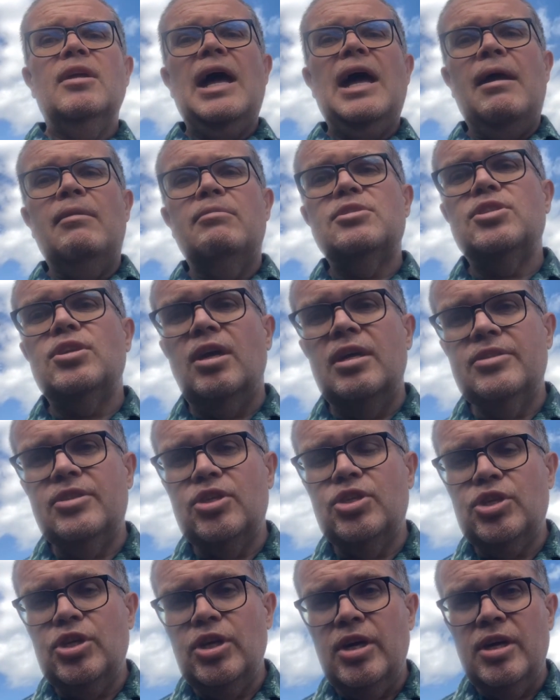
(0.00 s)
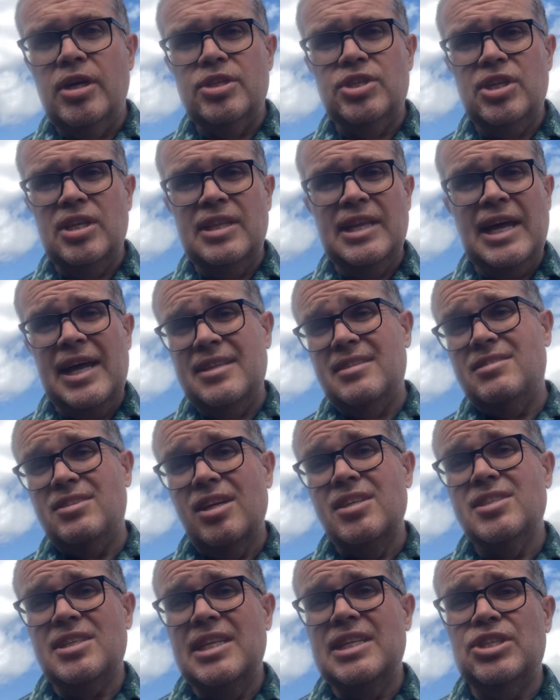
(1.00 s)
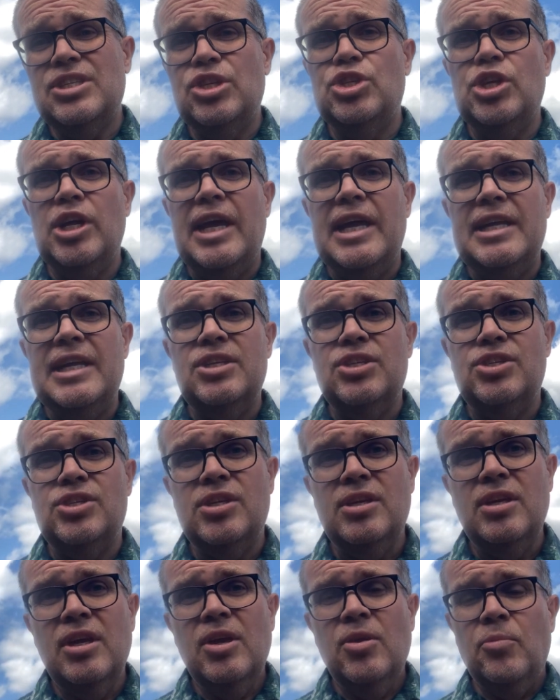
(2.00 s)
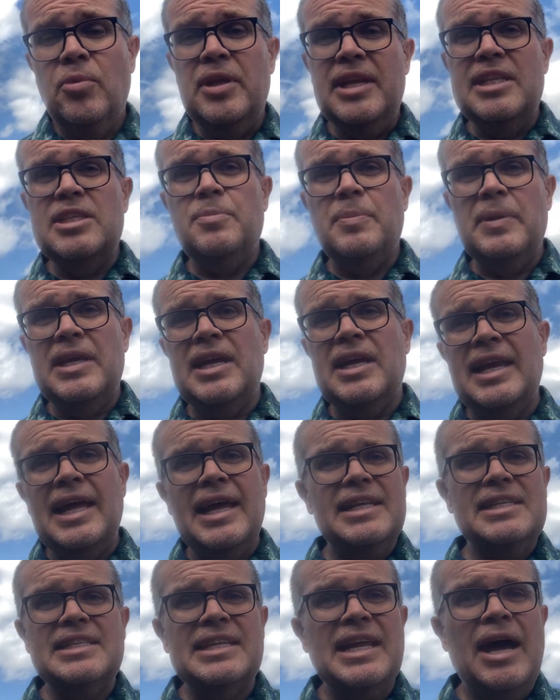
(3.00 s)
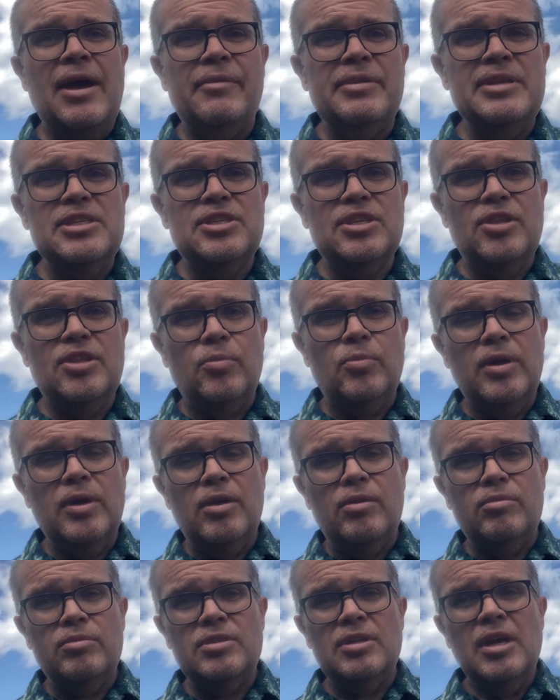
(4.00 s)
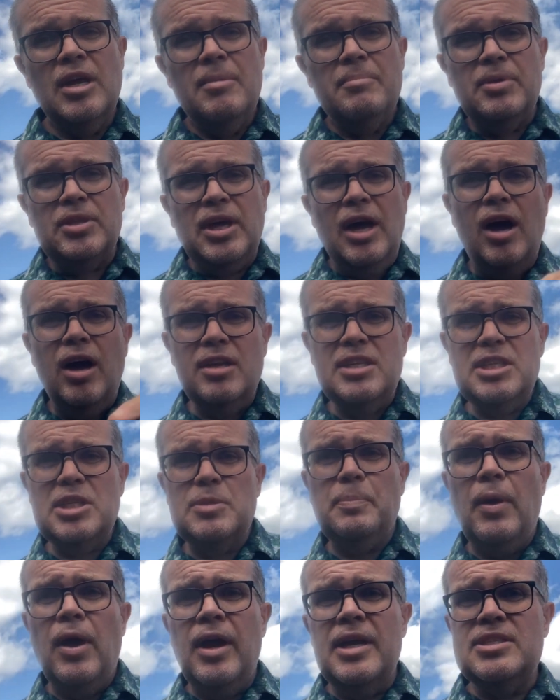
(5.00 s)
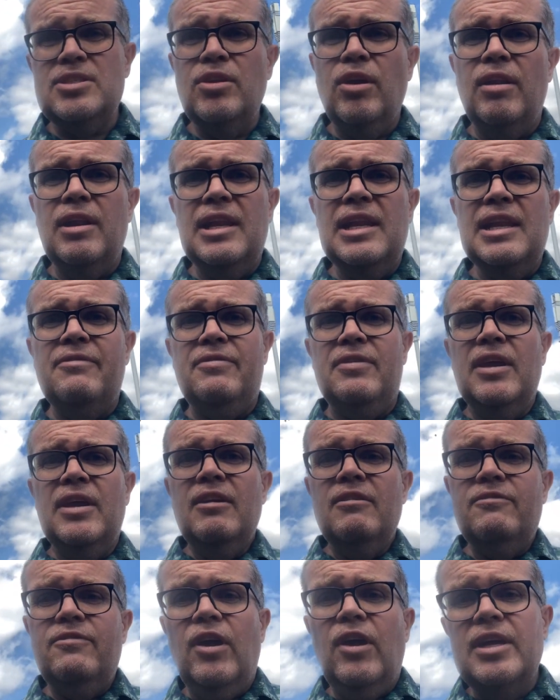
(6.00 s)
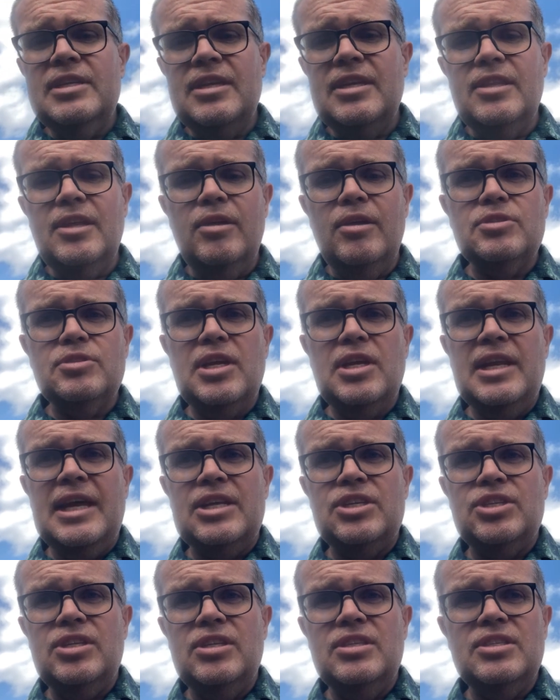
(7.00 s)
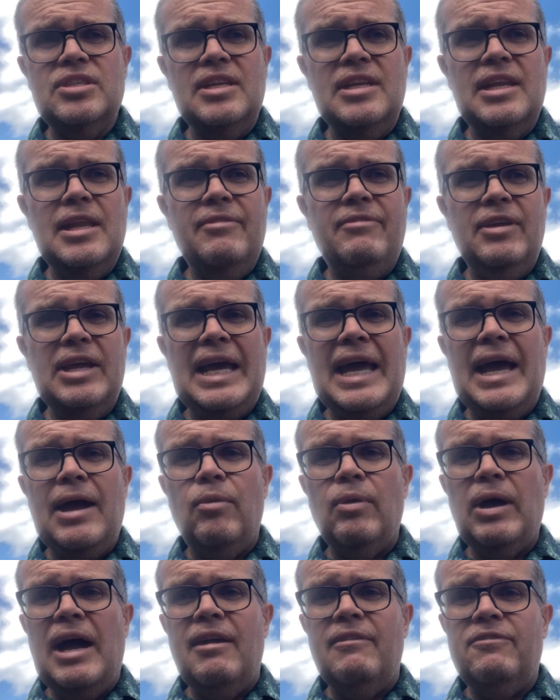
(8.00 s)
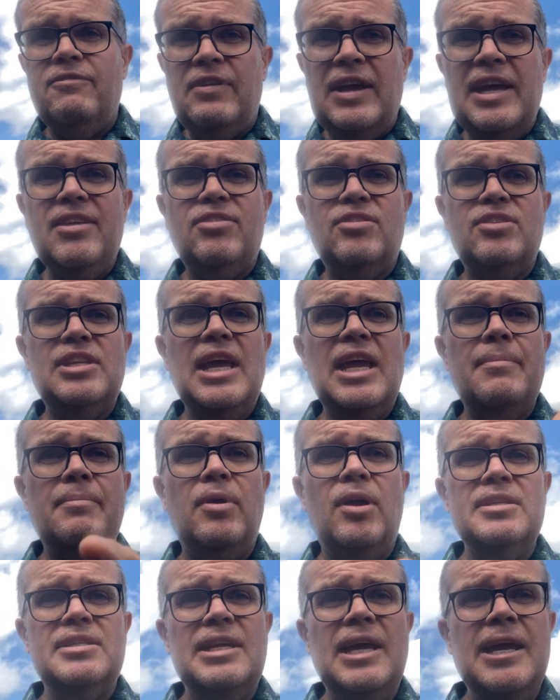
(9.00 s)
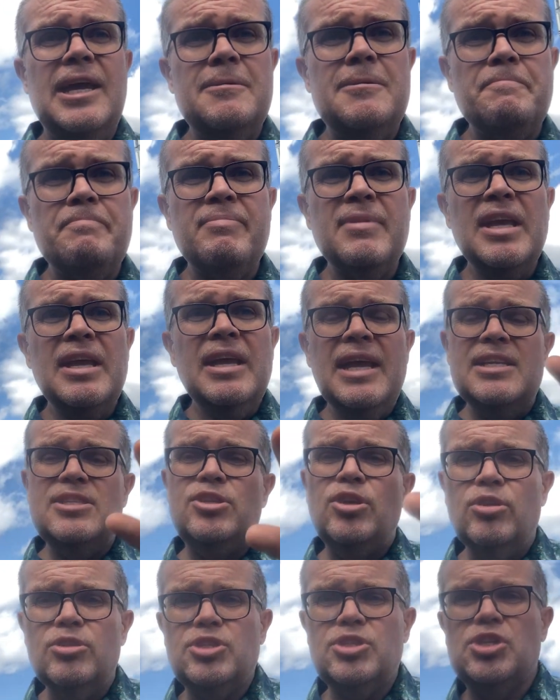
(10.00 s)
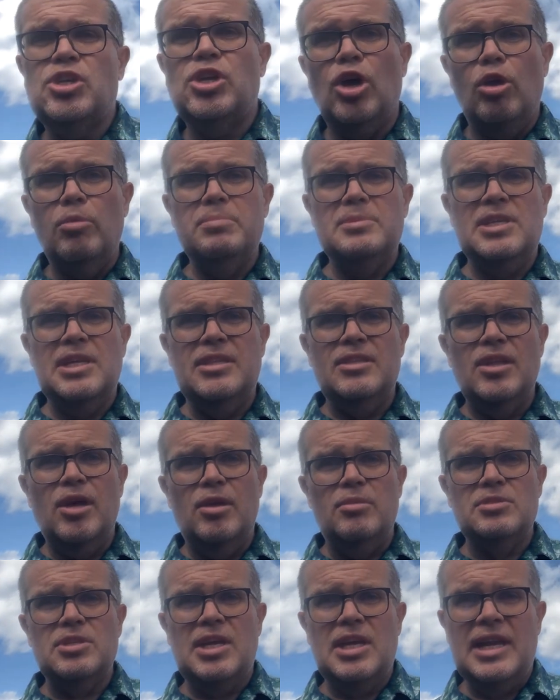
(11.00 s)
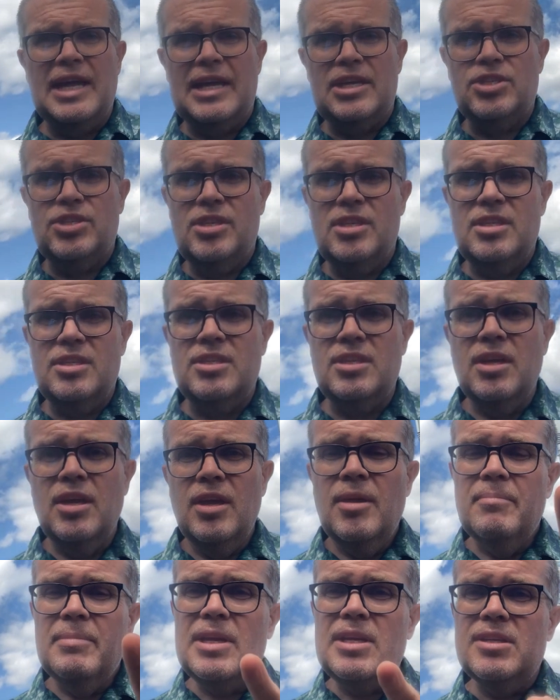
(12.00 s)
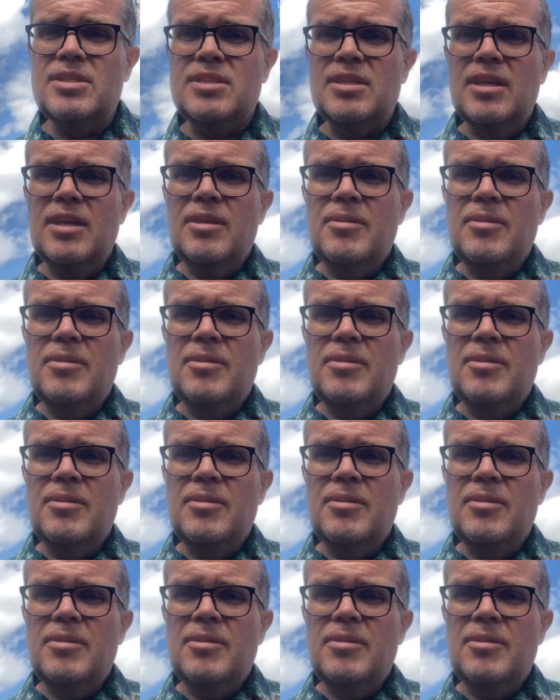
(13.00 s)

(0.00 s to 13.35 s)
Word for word: outside the church, and that does need to change. We need to be connected out into the world. But the hardest part is not live, finding those connections and living out our faith day by day. It's not sculpting those connections because